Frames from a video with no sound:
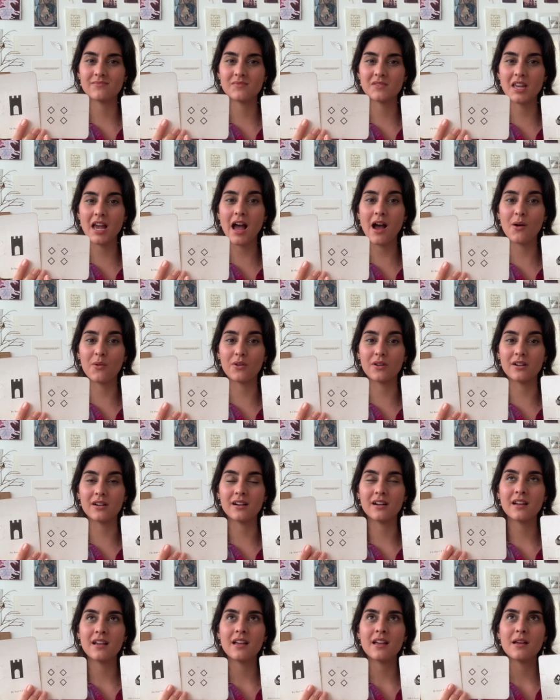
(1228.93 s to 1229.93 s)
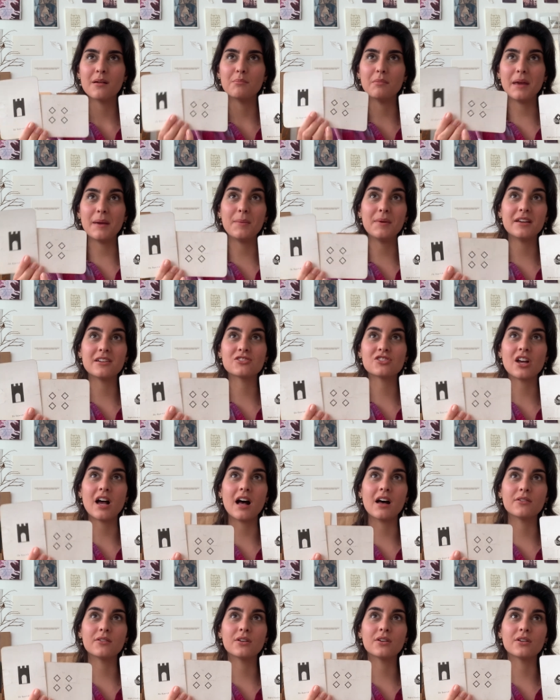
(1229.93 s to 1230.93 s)
tower, maybe a
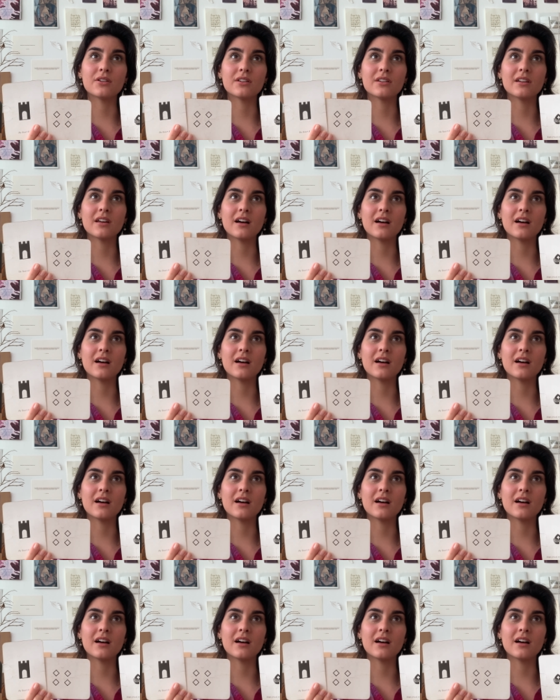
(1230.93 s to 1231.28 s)
childhood